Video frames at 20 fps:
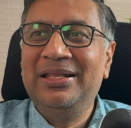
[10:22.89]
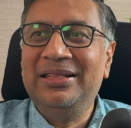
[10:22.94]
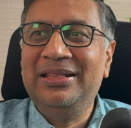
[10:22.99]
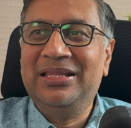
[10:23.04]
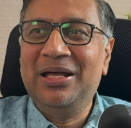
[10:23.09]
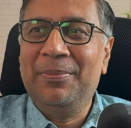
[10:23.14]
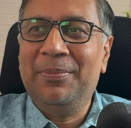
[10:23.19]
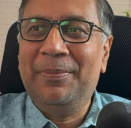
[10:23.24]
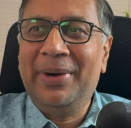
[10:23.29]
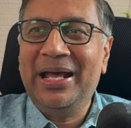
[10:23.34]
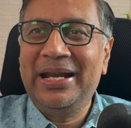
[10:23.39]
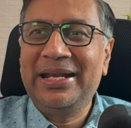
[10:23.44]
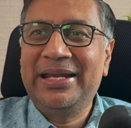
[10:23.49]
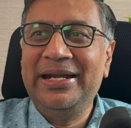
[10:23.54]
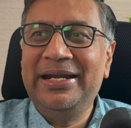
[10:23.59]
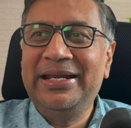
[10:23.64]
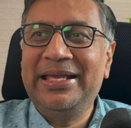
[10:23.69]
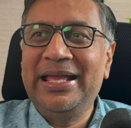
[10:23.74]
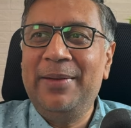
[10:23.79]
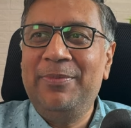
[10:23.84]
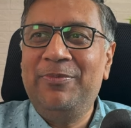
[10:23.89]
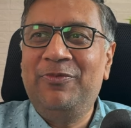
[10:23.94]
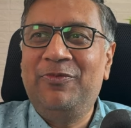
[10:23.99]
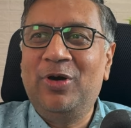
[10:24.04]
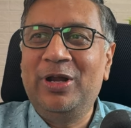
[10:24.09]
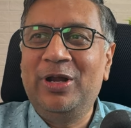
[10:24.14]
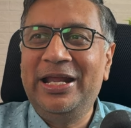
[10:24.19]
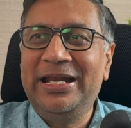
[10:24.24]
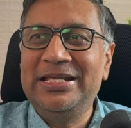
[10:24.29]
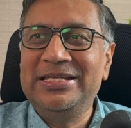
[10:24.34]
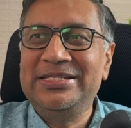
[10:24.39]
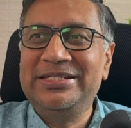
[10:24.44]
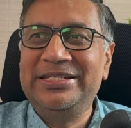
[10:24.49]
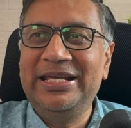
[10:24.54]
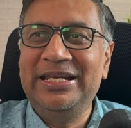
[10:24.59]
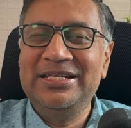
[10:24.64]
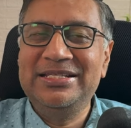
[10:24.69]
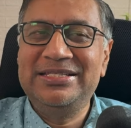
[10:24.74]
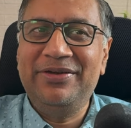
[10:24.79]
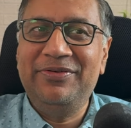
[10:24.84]
The market cap for
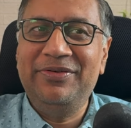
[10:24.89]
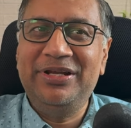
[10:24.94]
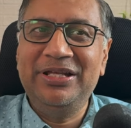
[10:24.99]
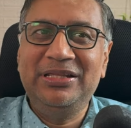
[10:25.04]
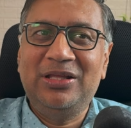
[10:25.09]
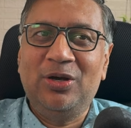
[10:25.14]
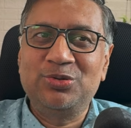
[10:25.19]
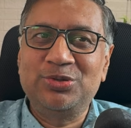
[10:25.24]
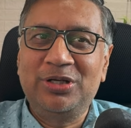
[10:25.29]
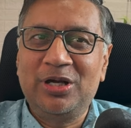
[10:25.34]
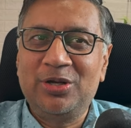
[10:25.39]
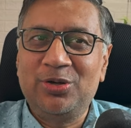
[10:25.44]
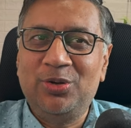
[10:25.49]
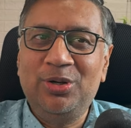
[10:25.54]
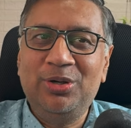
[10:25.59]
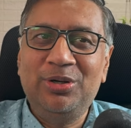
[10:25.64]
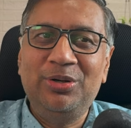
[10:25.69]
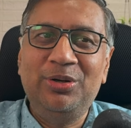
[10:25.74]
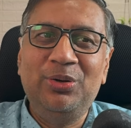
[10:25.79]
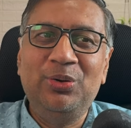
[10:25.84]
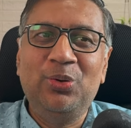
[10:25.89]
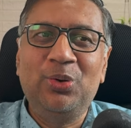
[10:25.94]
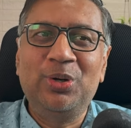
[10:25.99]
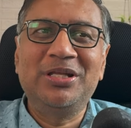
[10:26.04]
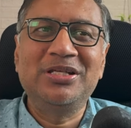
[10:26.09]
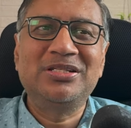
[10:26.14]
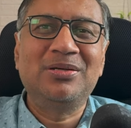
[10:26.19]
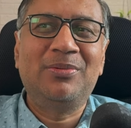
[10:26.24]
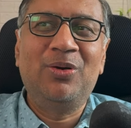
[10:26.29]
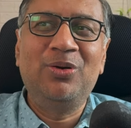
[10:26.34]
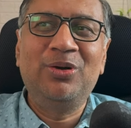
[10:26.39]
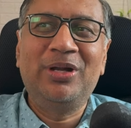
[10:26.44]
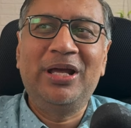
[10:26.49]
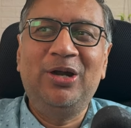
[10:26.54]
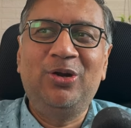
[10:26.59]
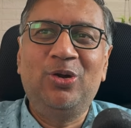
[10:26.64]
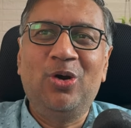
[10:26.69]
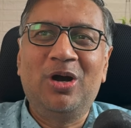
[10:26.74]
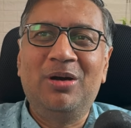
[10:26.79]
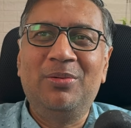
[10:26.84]
NSDL is 17,000 crore. Note this amount, I'll
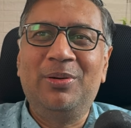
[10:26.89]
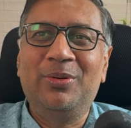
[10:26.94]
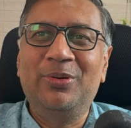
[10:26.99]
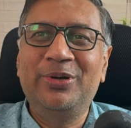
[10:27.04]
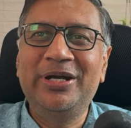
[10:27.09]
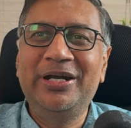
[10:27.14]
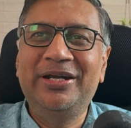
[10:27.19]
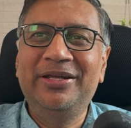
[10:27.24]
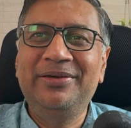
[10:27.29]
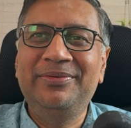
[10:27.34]
talk about it.